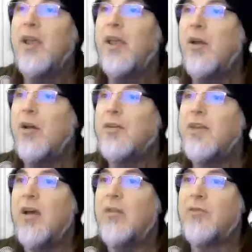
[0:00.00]
And on
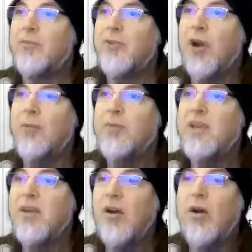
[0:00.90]
down from
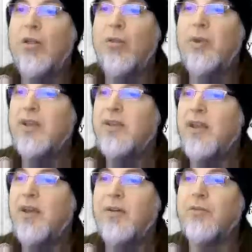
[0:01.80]
Darby all the way
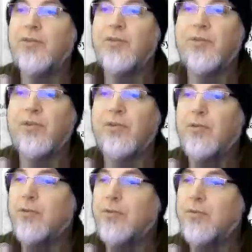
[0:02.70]
down to the
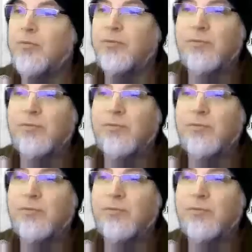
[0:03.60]
New